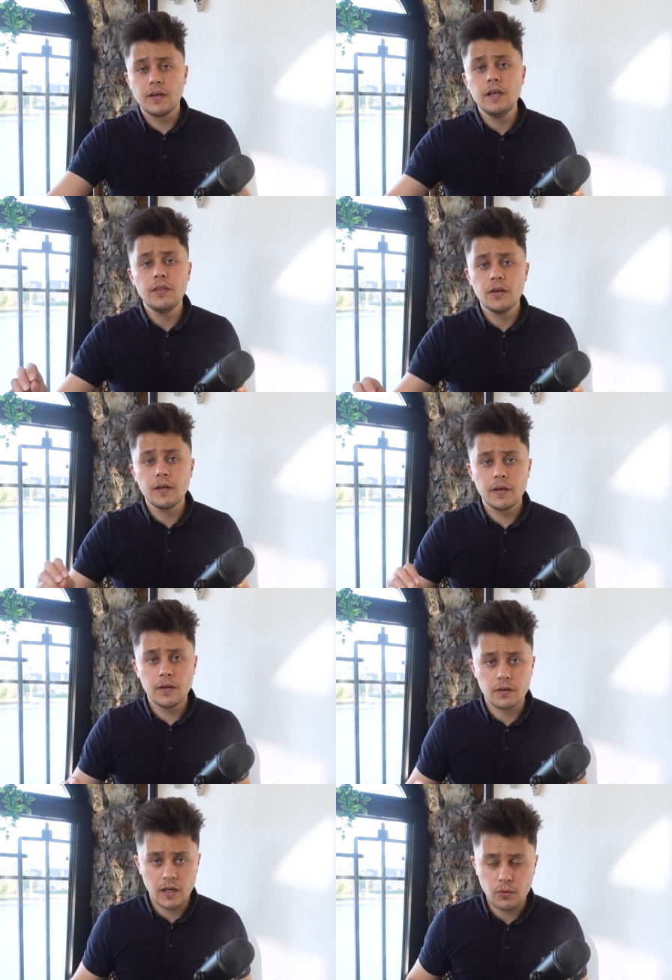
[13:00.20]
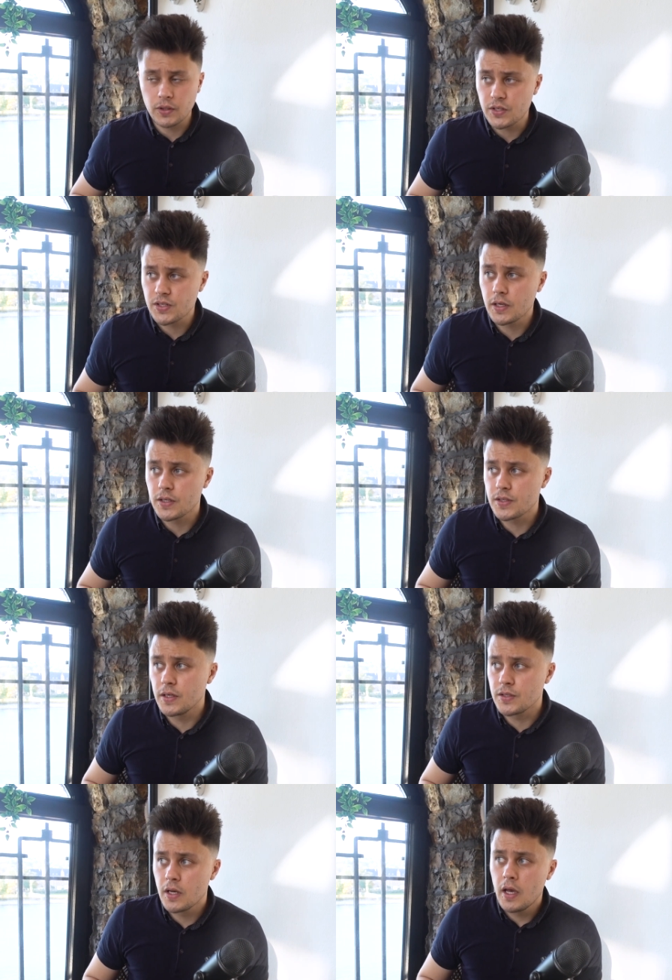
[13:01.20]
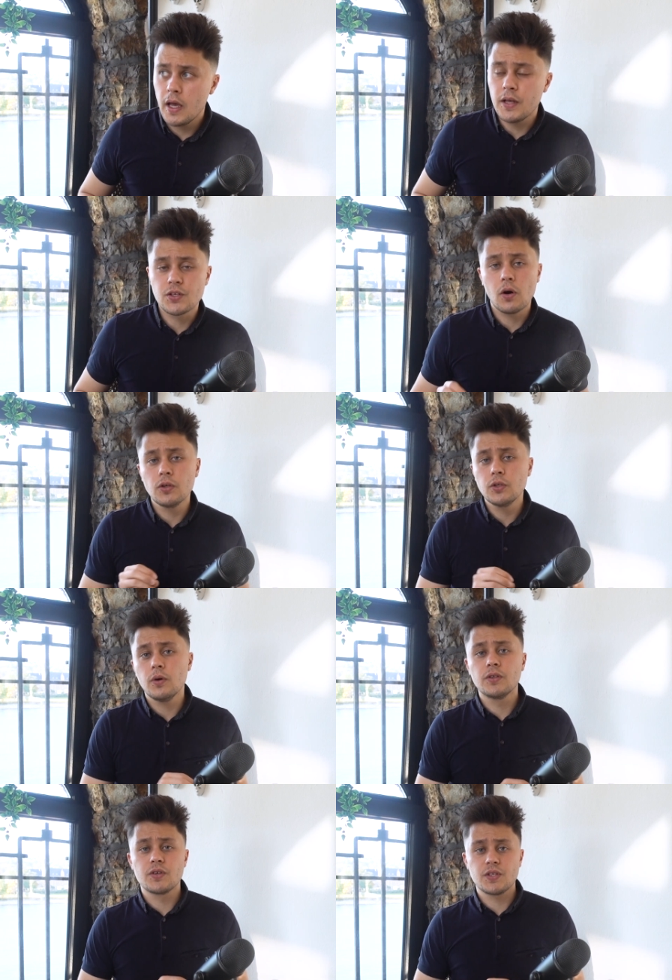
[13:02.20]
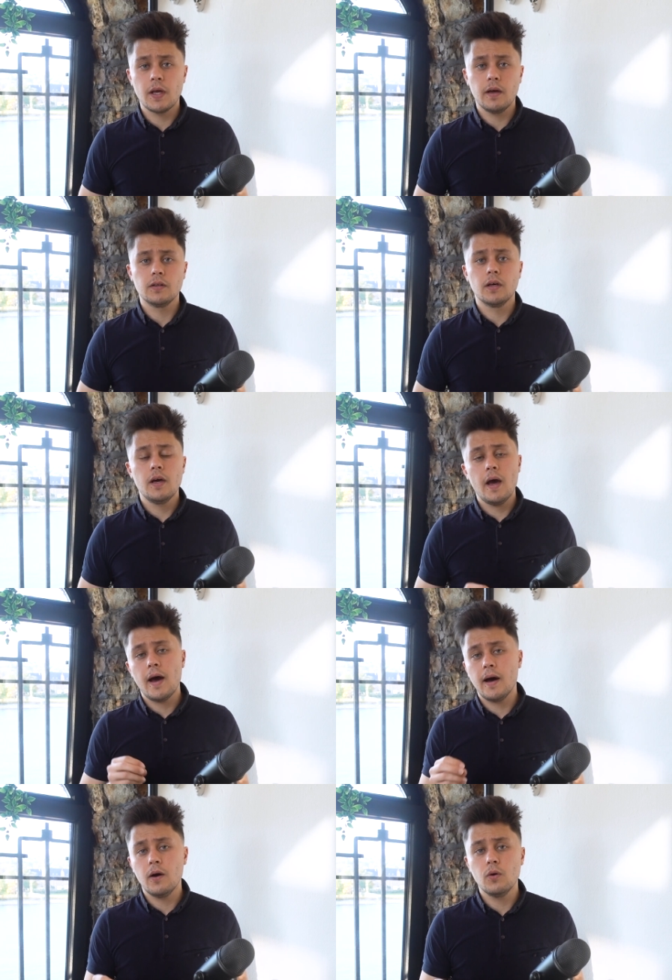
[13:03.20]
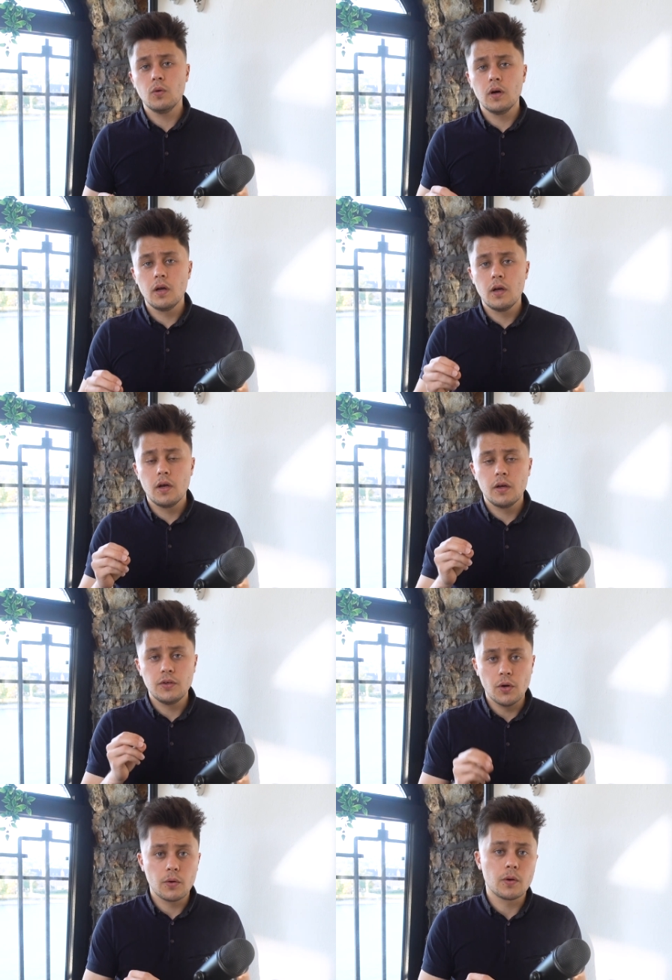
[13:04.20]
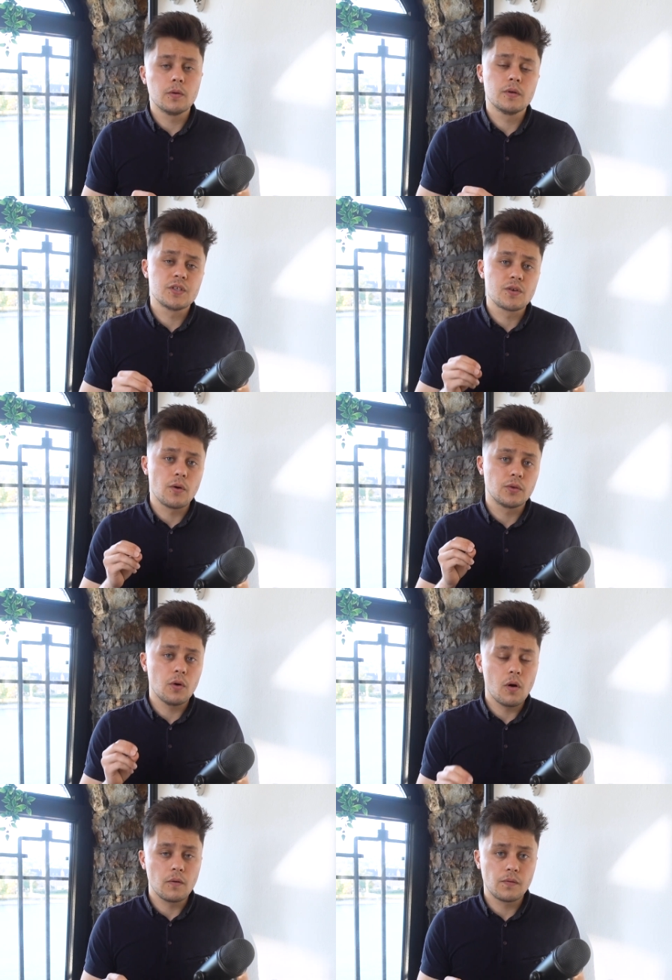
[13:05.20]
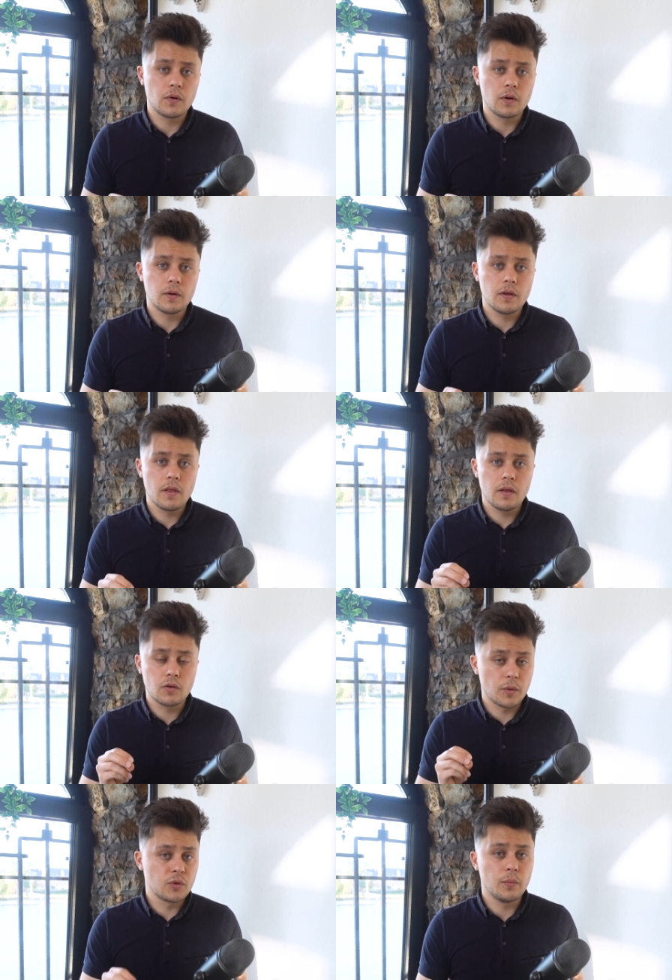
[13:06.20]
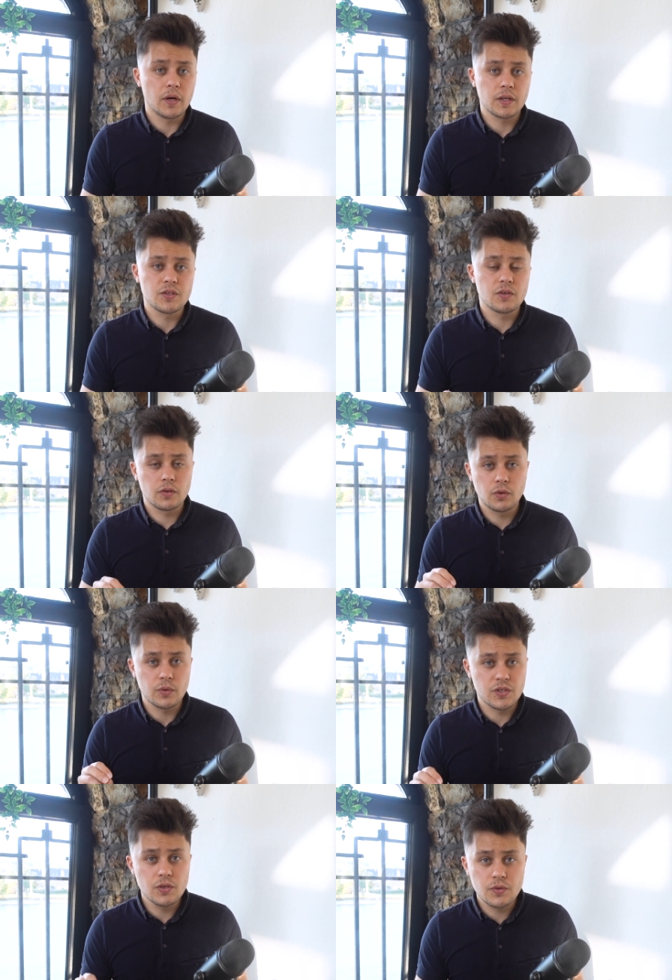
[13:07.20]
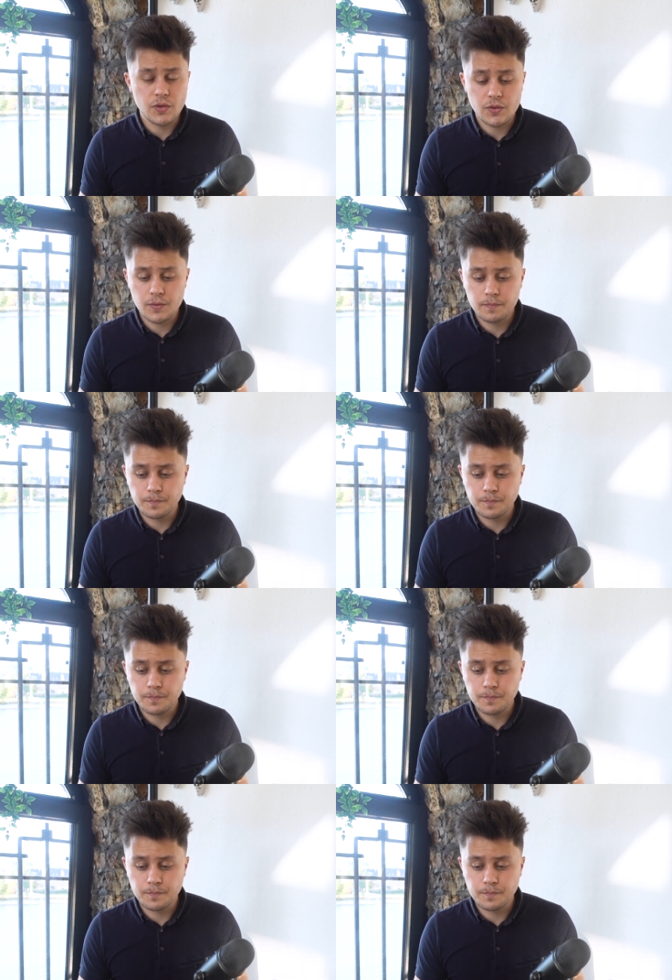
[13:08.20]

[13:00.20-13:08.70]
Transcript: key thing here that I want to discuss is it's hard to understand how Yotta is going to offer crypto buckets to its users.